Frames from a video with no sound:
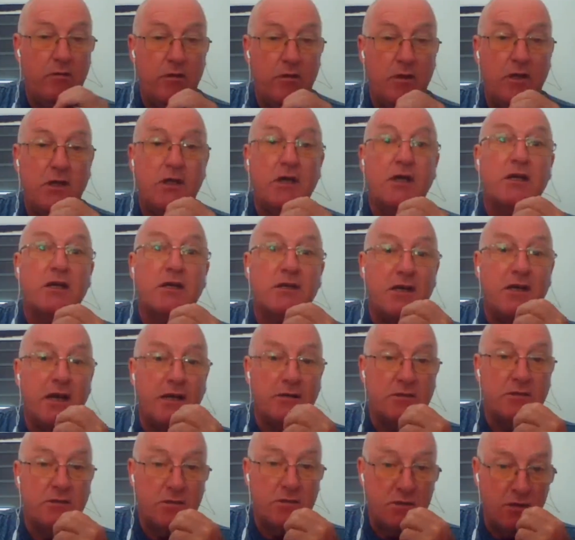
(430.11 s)

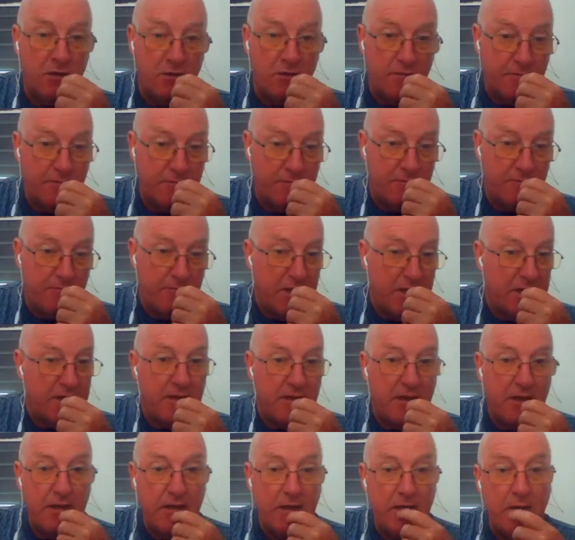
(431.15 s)
gigatons of
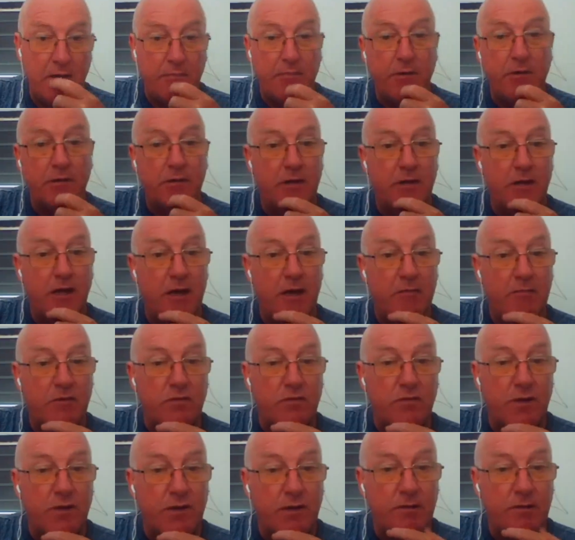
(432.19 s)
methane up into the atmosphere.